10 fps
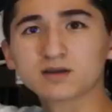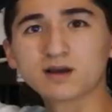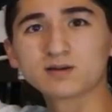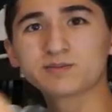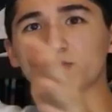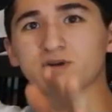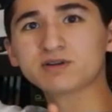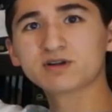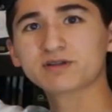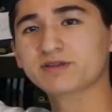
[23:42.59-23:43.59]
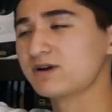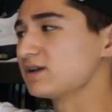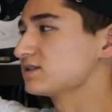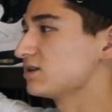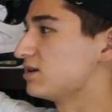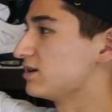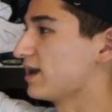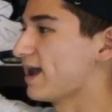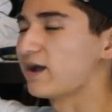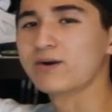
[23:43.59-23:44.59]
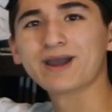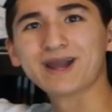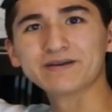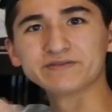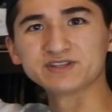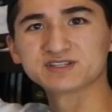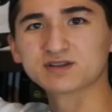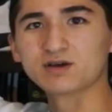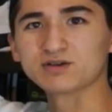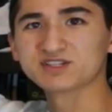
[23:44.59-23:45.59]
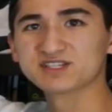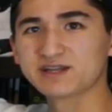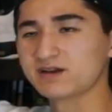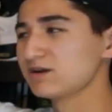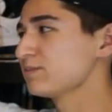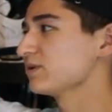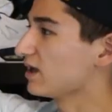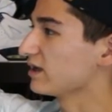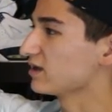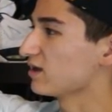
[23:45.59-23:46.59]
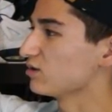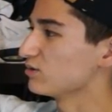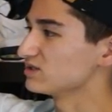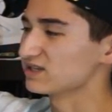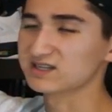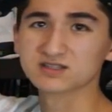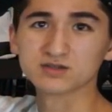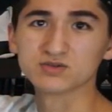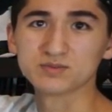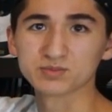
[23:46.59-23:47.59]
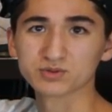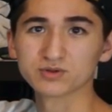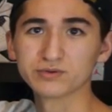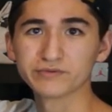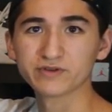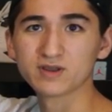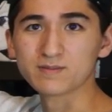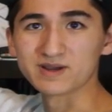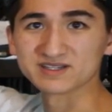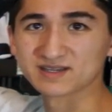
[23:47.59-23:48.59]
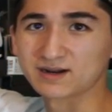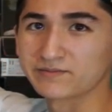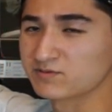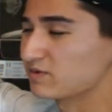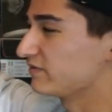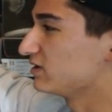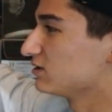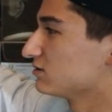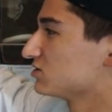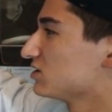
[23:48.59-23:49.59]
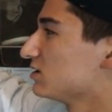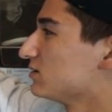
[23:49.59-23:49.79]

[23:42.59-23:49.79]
Comment below your thoughts on how I have this all set up. Like, I always like to improve my setup for my videos.